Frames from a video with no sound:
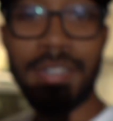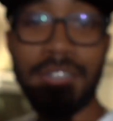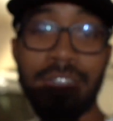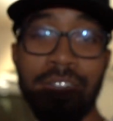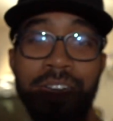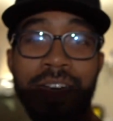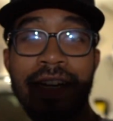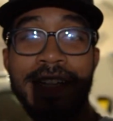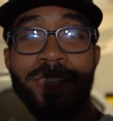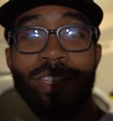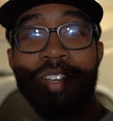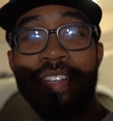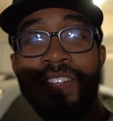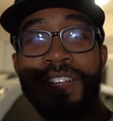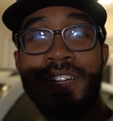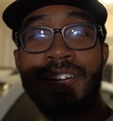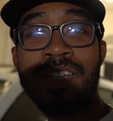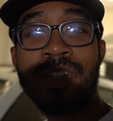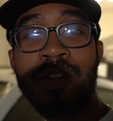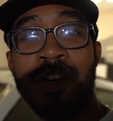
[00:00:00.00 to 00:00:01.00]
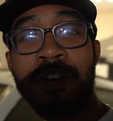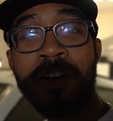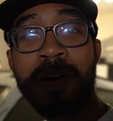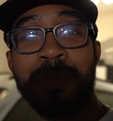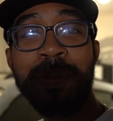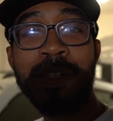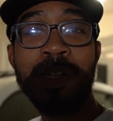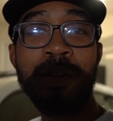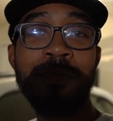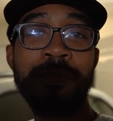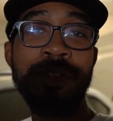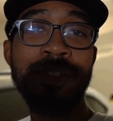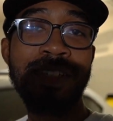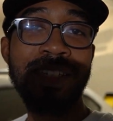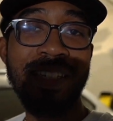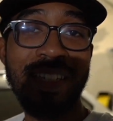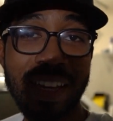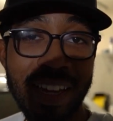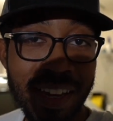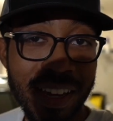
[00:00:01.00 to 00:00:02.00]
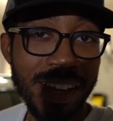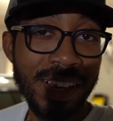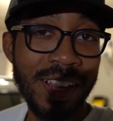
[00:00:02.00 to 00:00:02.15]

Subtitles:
Alright, so I think that's going to wrap it up for today.